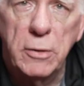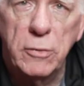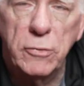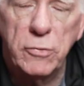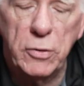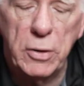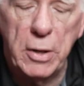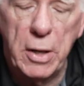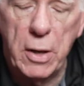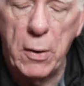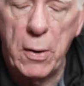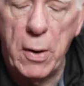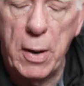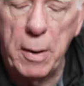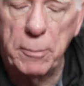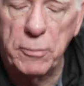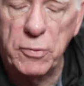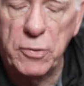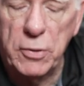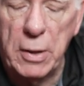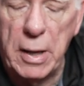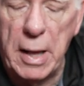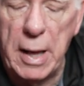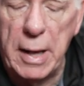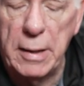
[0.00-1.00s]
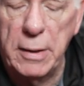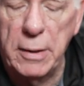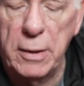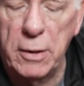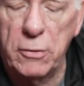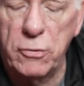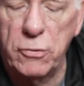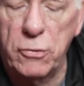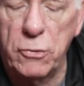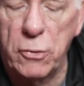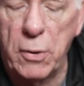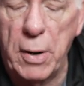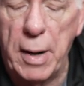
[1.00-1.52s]
See how I'm sliding
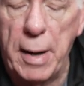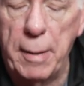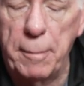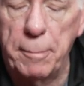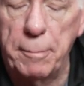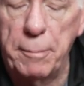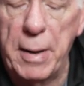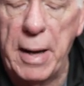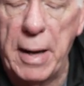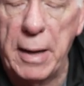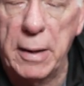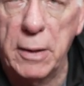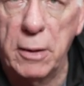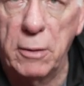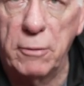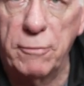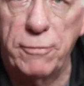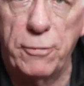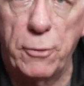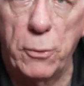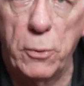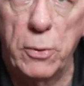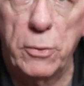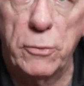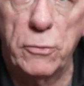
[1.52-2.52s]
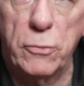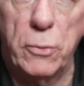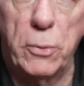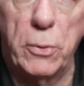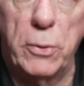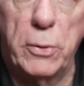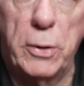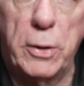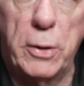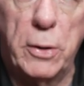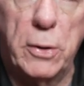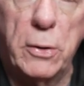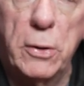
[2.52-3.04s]
this strap back and forth
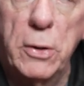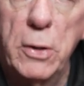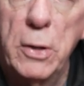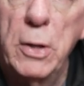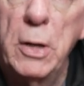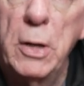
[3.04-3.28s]
through here?